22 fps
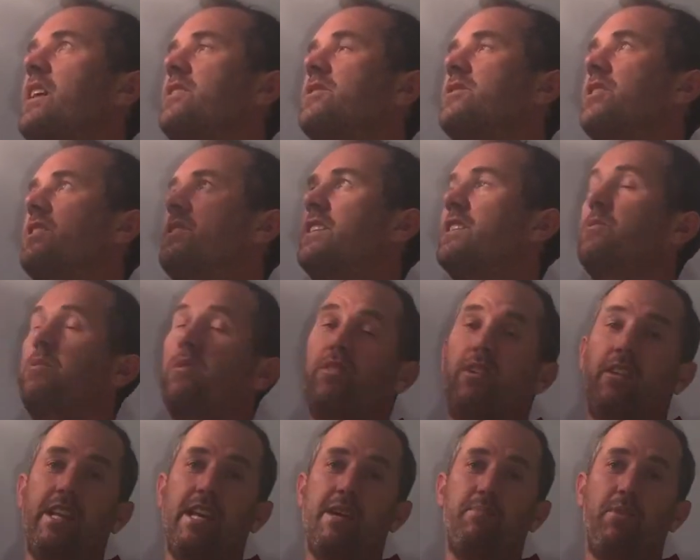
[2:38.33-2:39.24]
So this one,
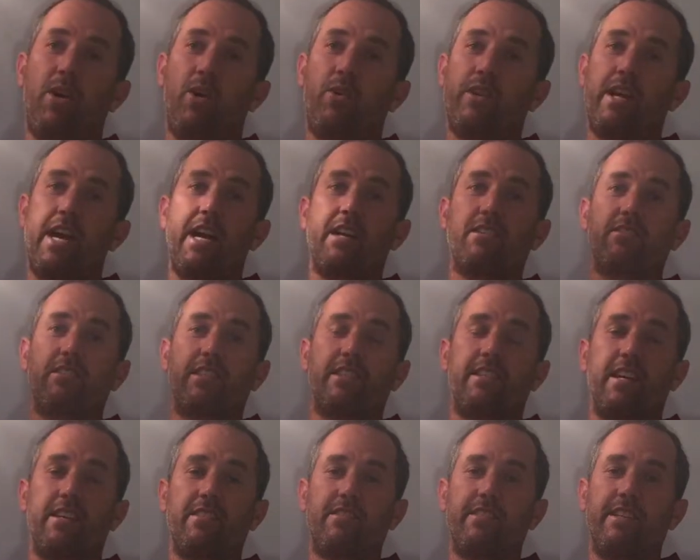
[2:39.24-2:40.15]
the lamp holder actually
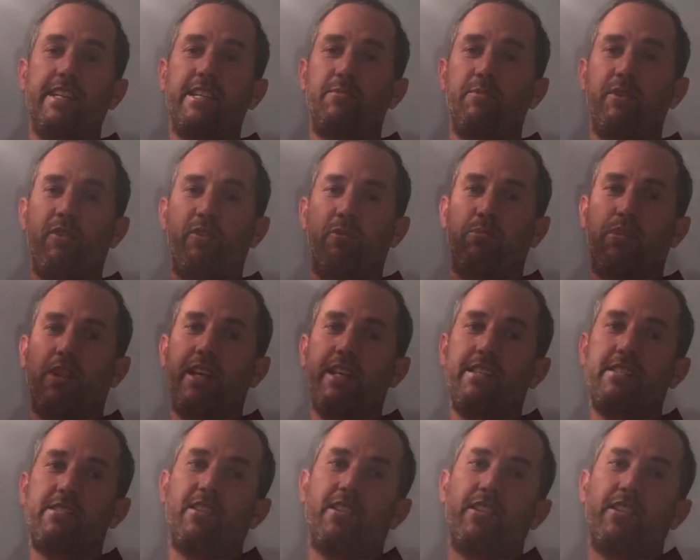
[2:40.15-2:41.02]
does need to be replaced.